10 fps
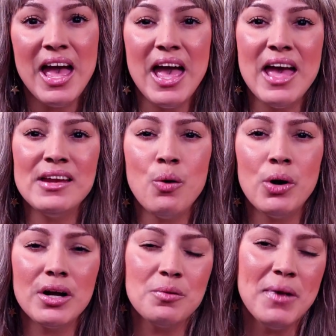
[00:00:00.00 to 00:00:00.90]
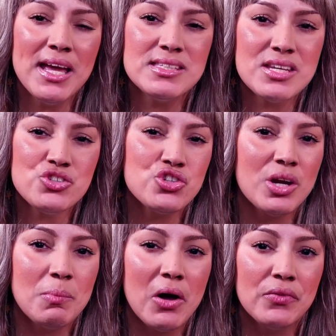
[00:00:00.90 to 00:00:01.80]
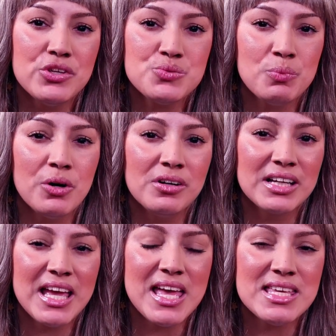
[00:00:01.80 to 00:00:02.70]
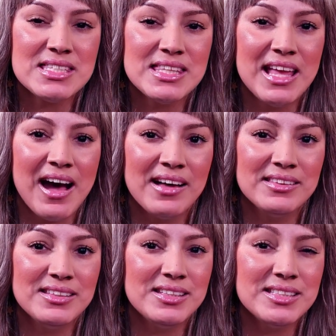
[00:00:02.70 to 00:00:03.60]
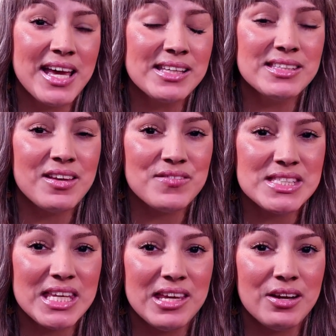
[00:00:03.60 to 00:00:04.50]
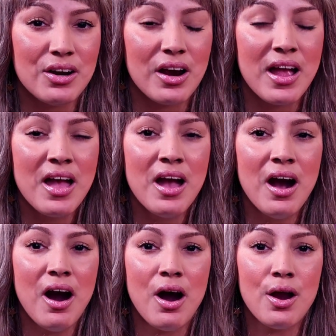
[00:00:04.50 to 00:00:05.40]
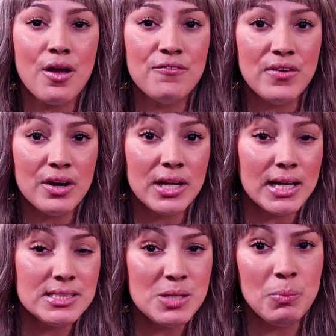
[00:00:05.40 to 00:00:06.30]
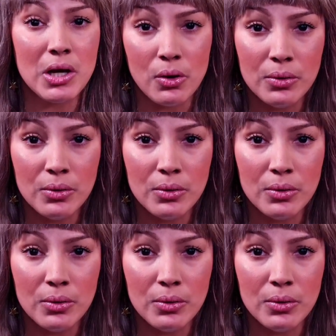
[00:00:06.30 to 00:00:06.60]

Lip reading: And what caught my attention about this book is that the detectives here are very very atypical